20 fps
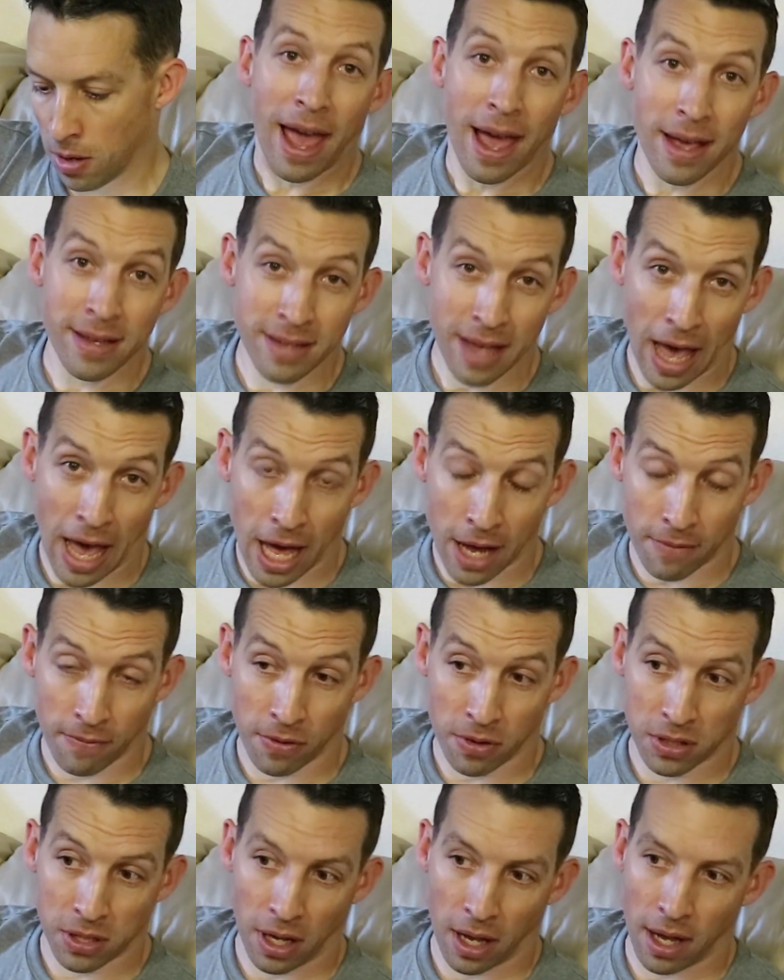As
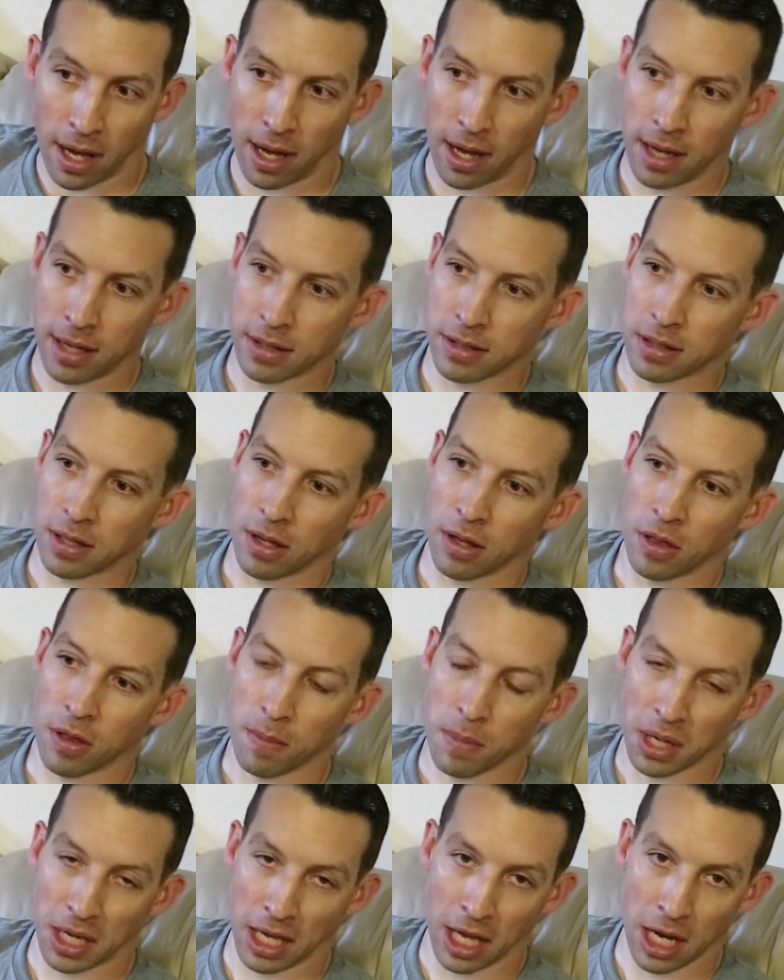advertised, the
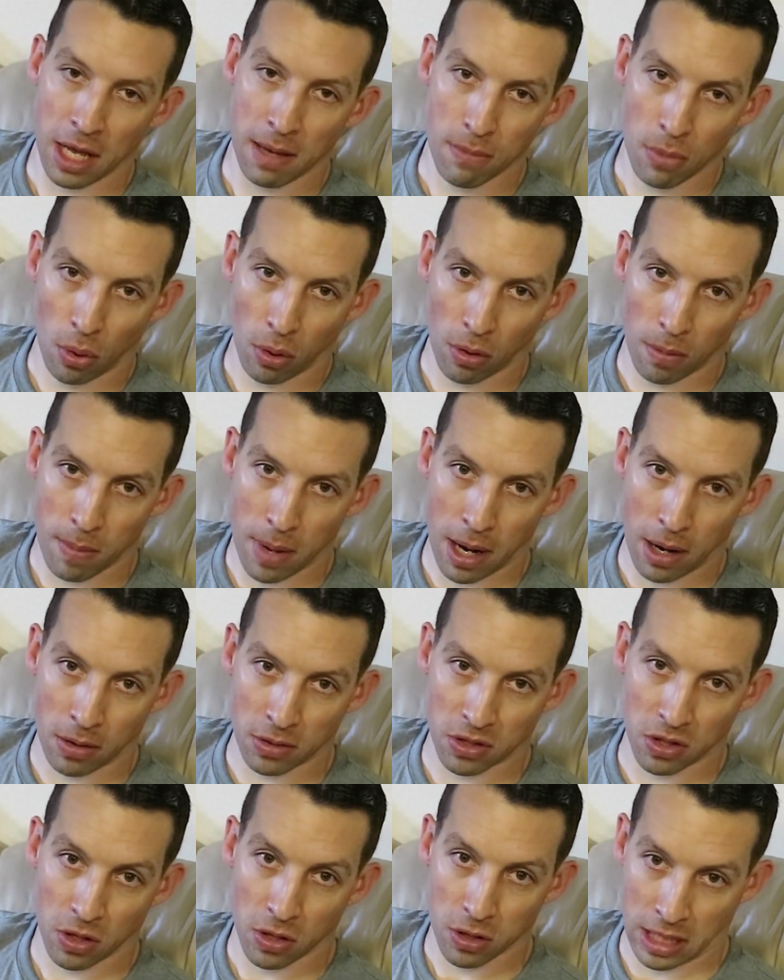McKinney Motor
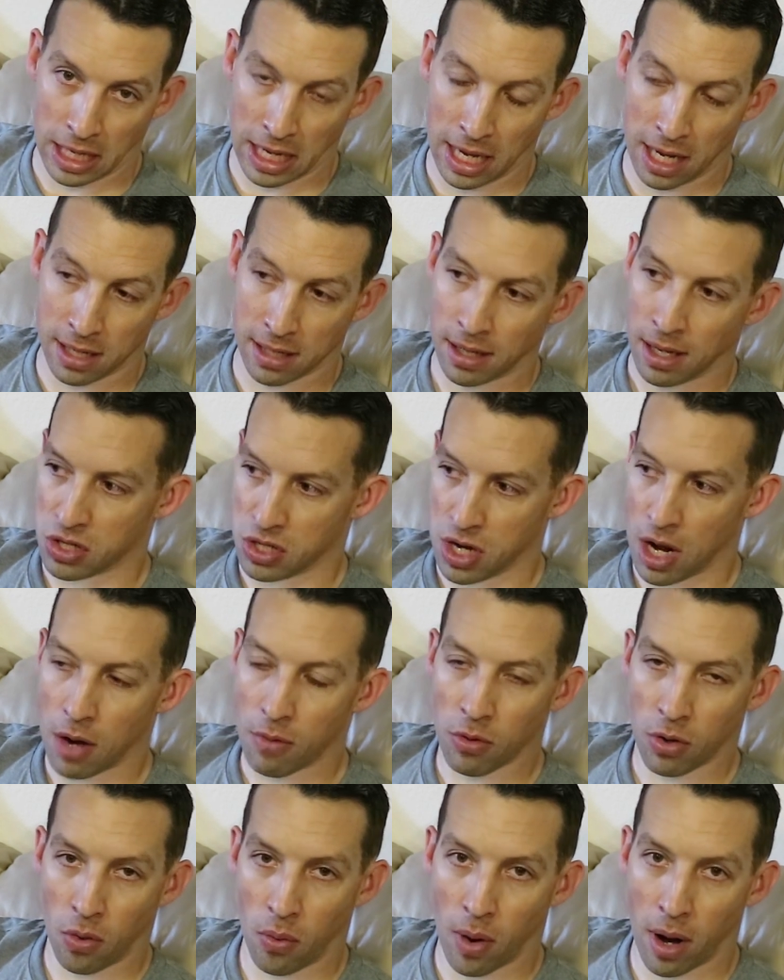Mounts kit does not
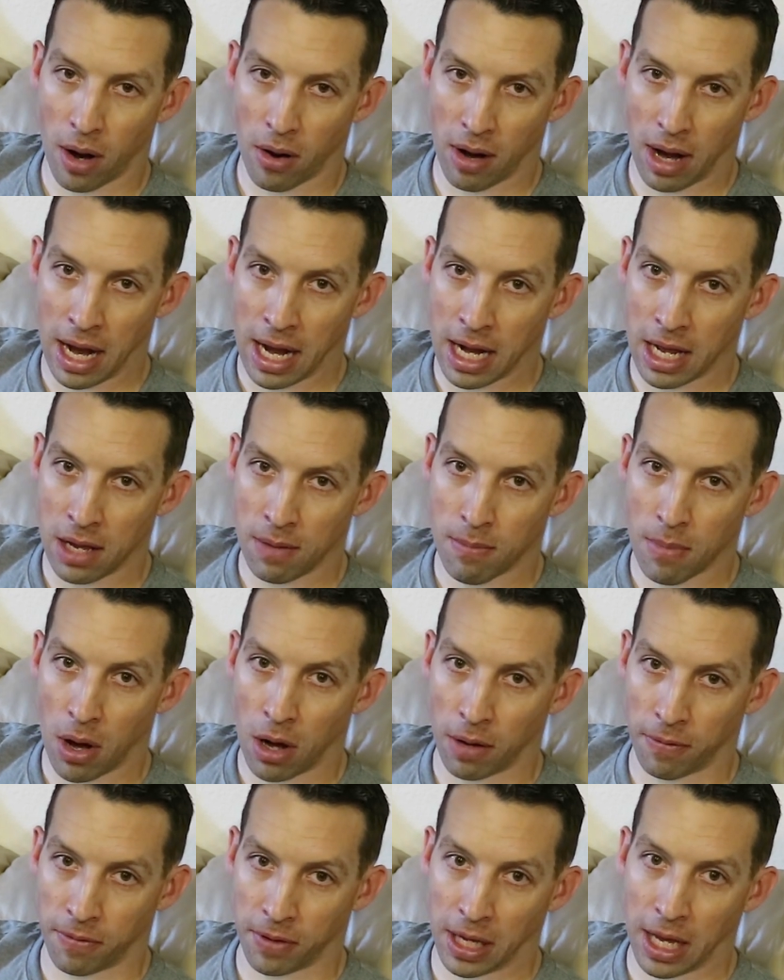require any
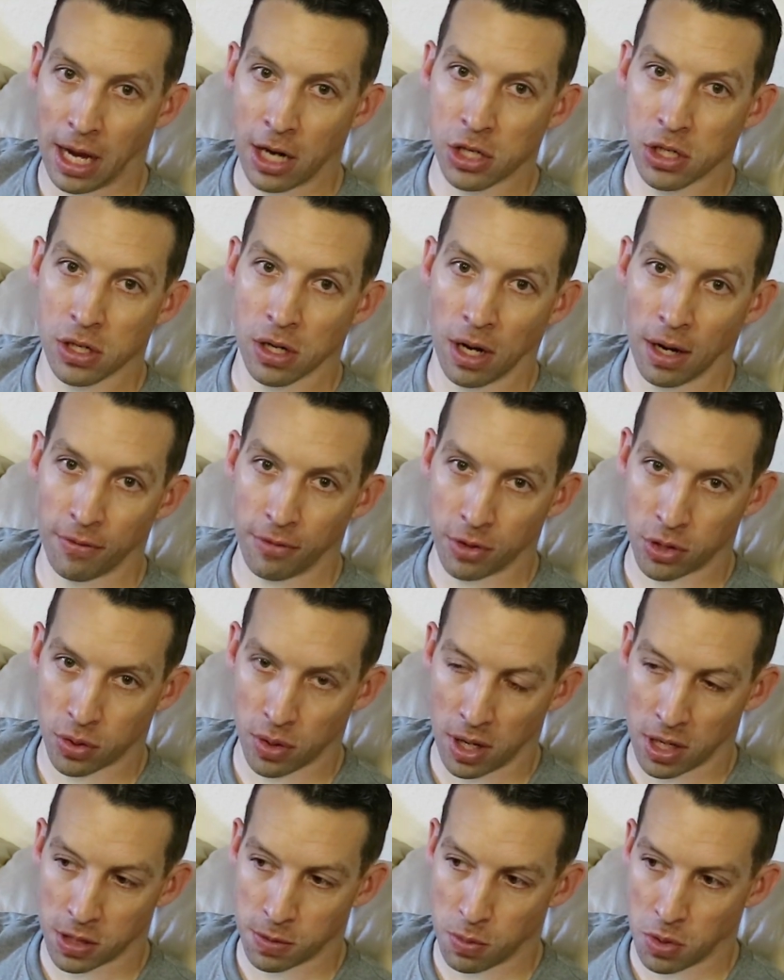modification of the
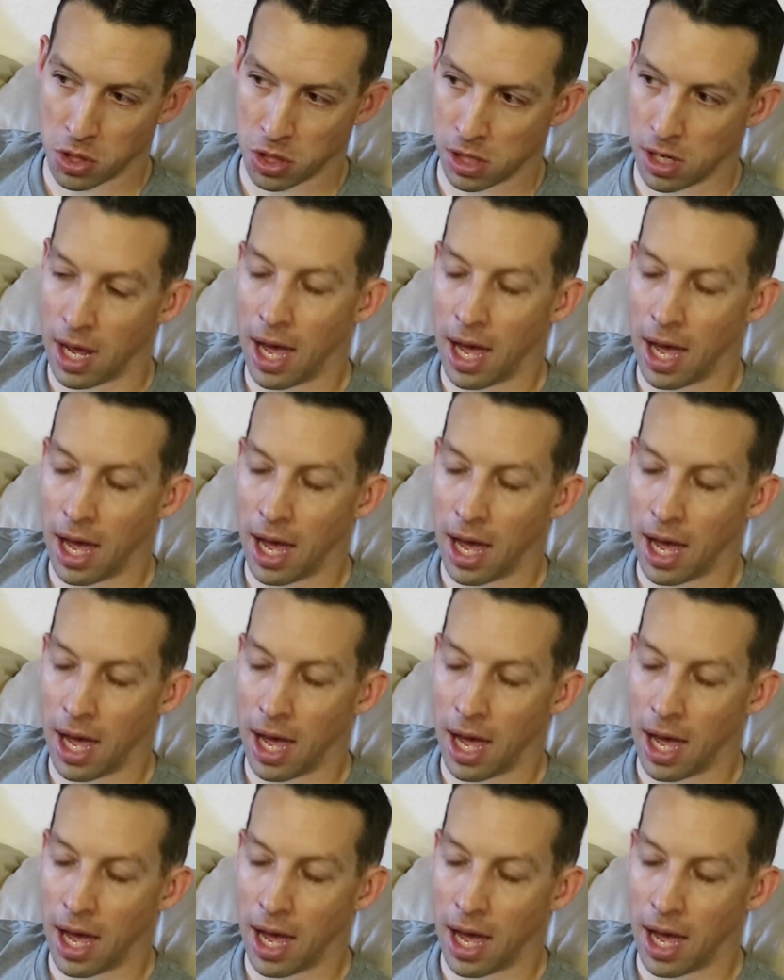transmission.